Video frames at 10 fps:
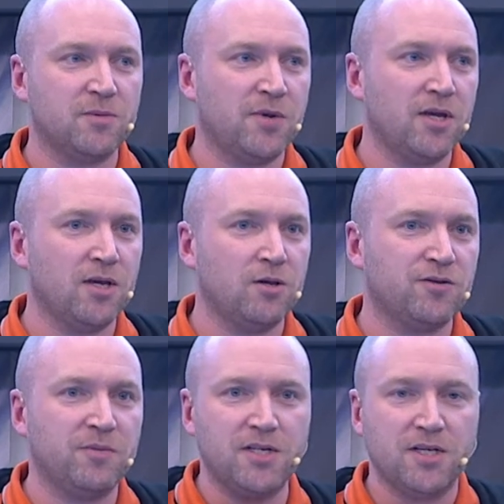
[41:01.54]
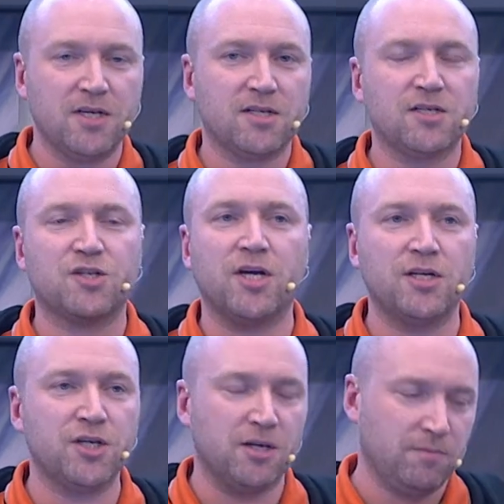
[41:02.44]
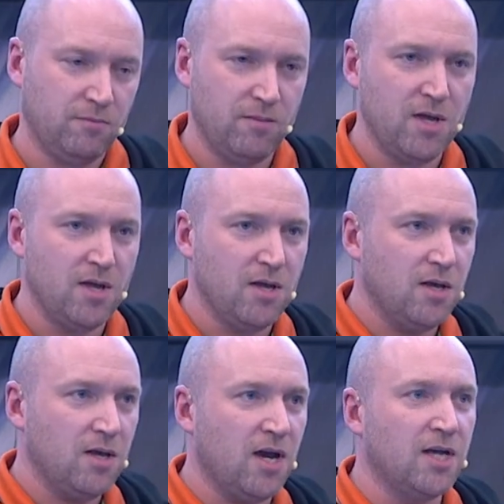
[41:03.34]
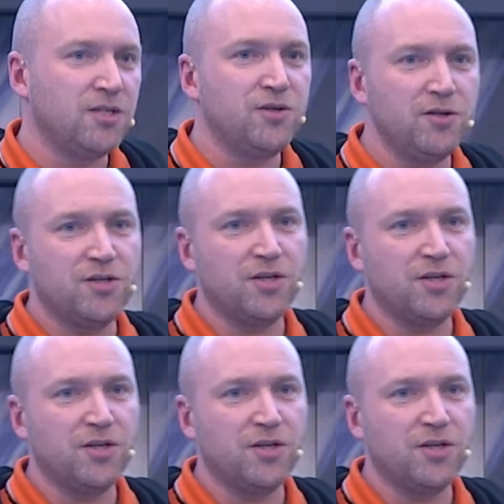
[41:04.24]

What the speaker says: are being used for meetings is changing, and you need to